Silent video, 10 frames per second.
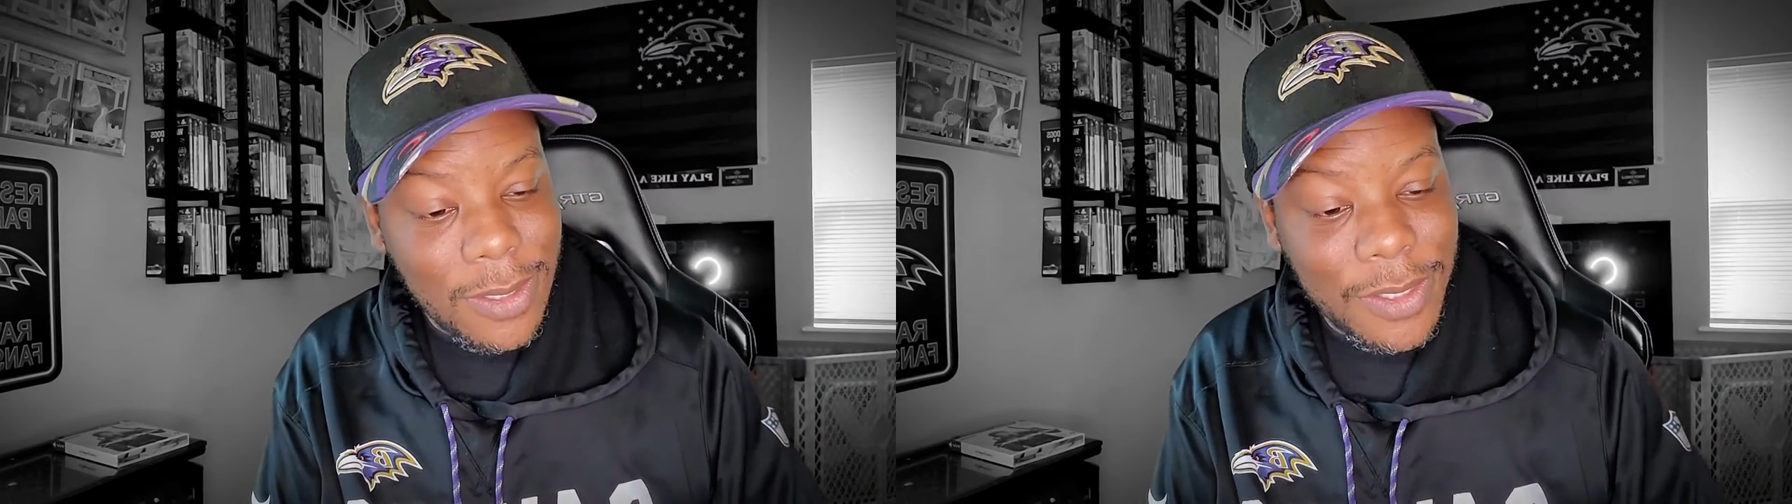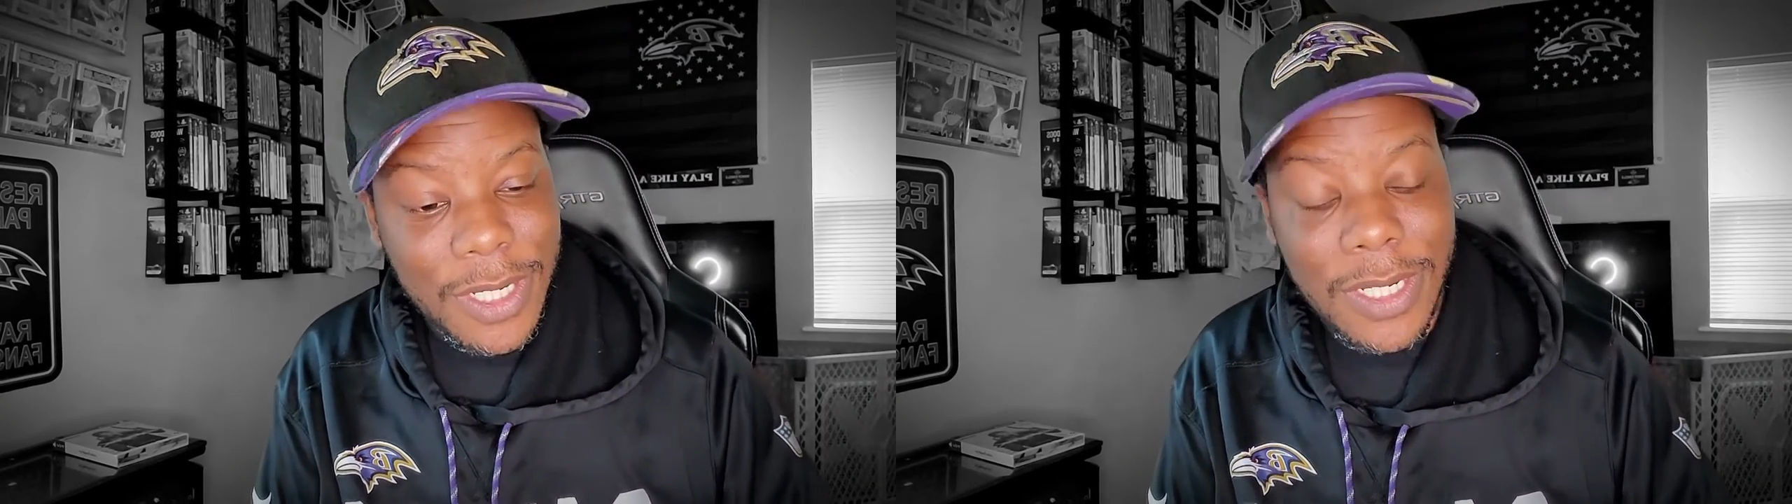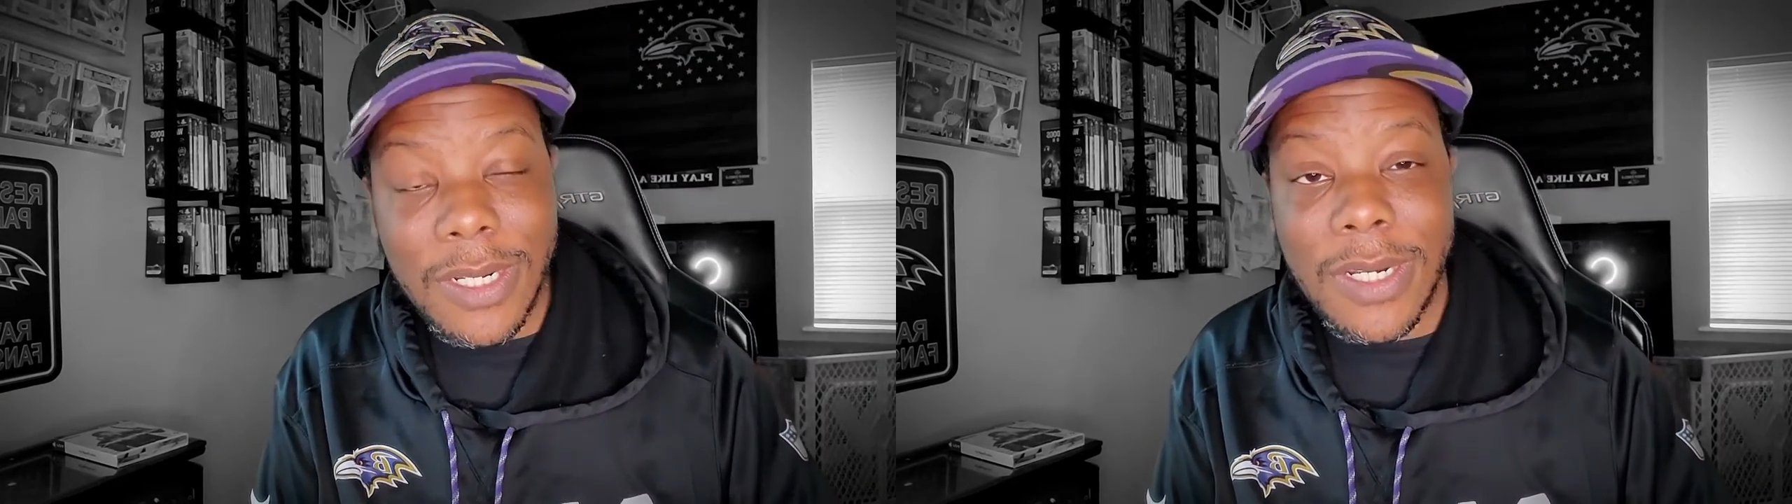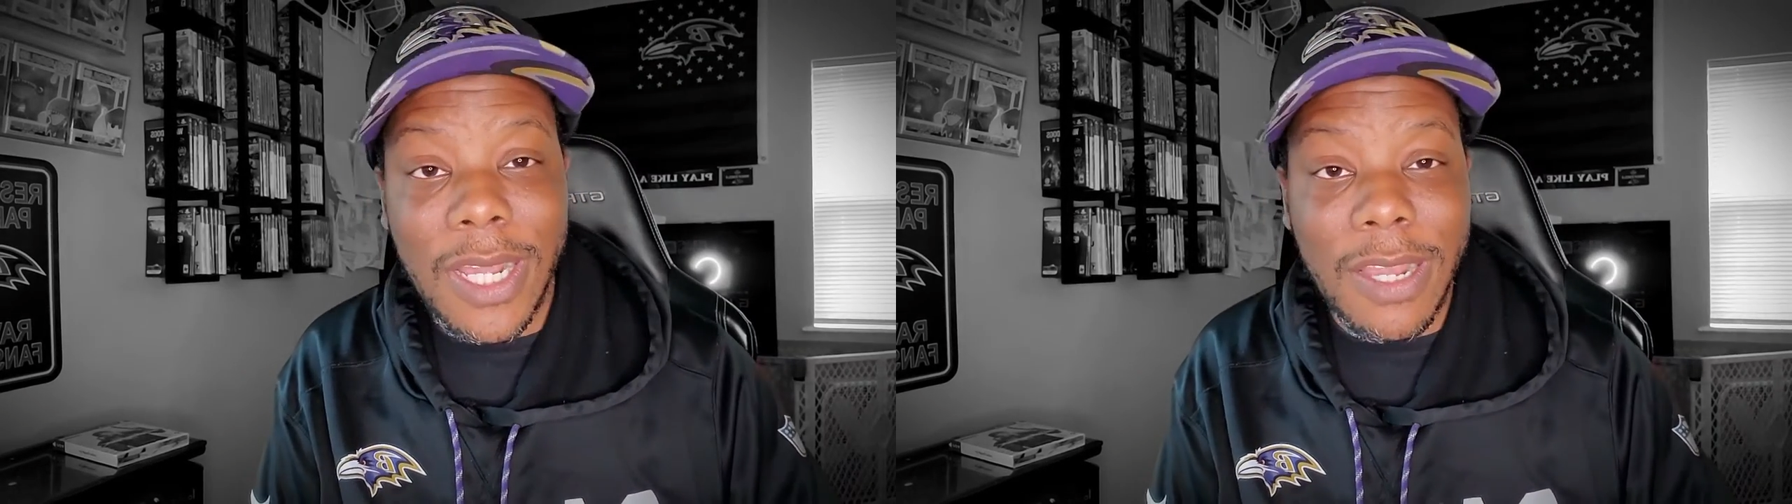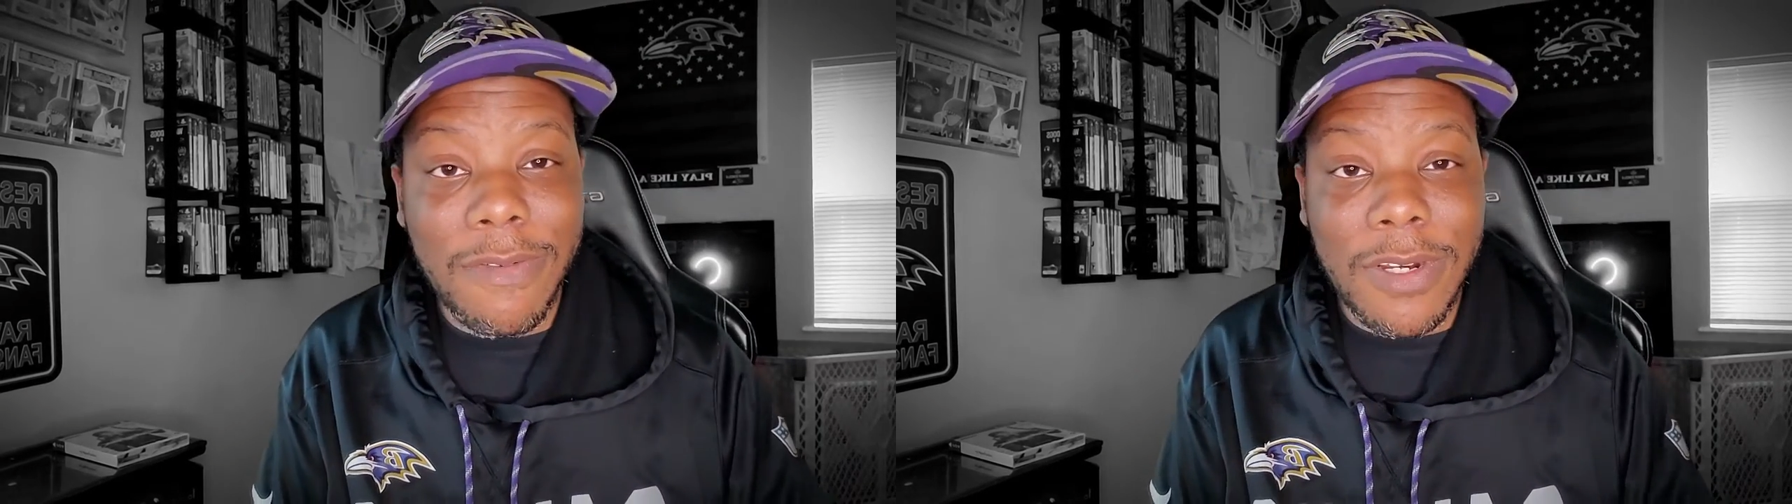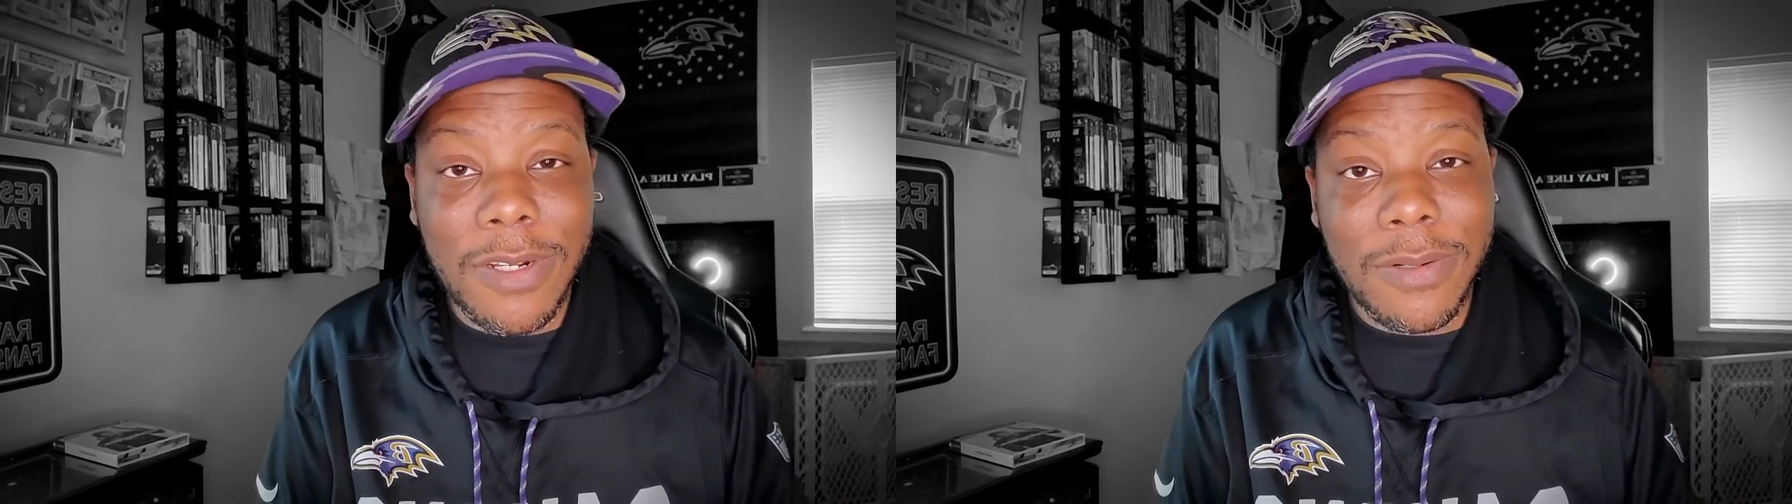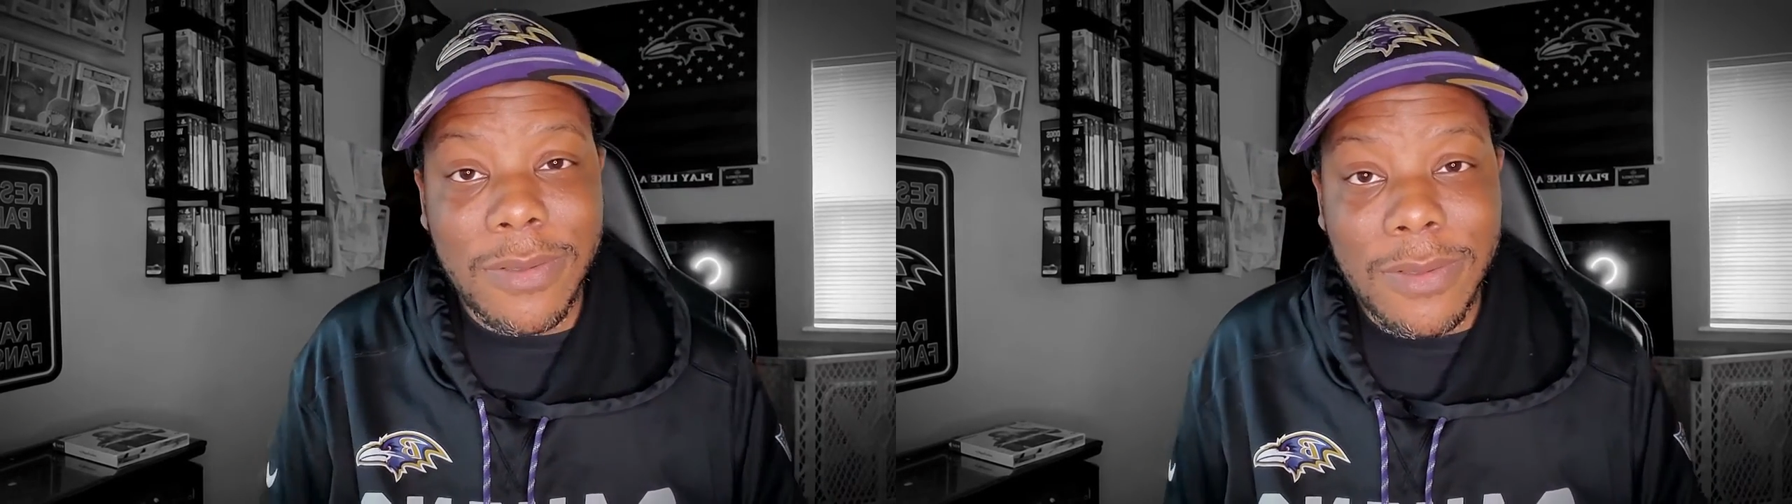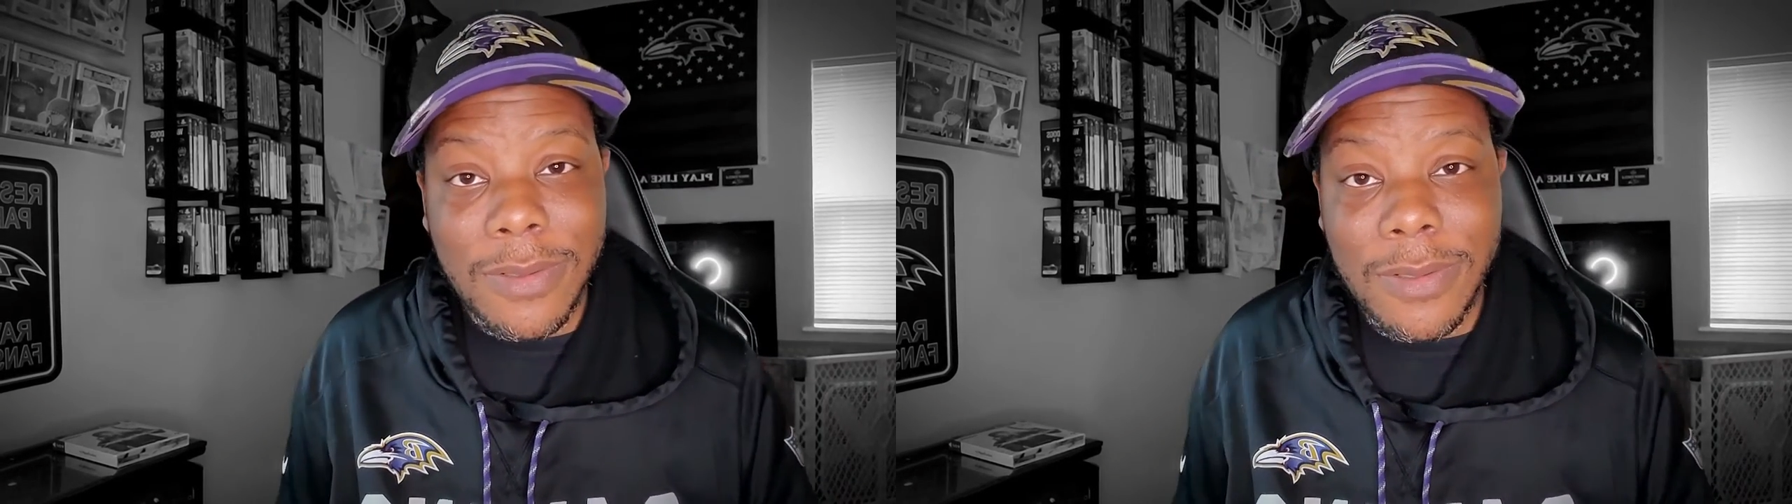chill and have a little